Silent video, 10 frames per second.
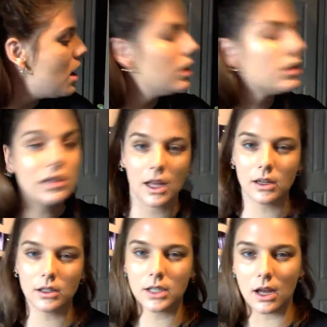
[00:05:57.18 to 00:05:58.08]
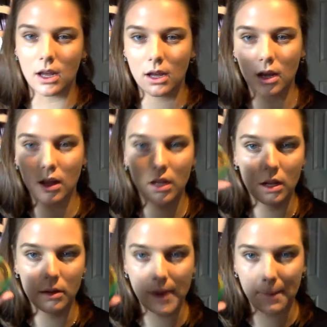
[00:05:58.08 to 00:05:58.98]
So then I'll take
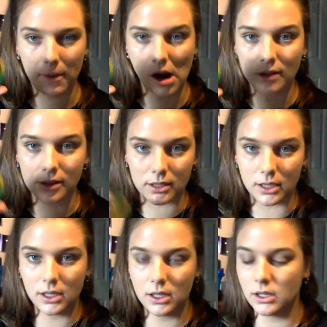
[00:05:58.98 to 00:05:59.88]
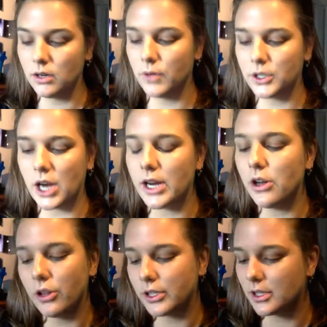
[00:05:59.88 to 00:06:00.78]
my bronzer, which I
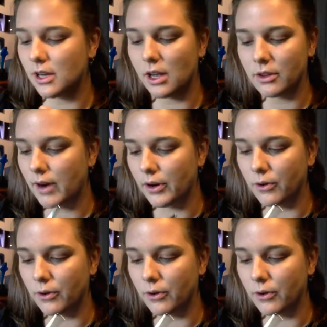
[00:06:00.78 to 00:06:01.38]
know this is not the right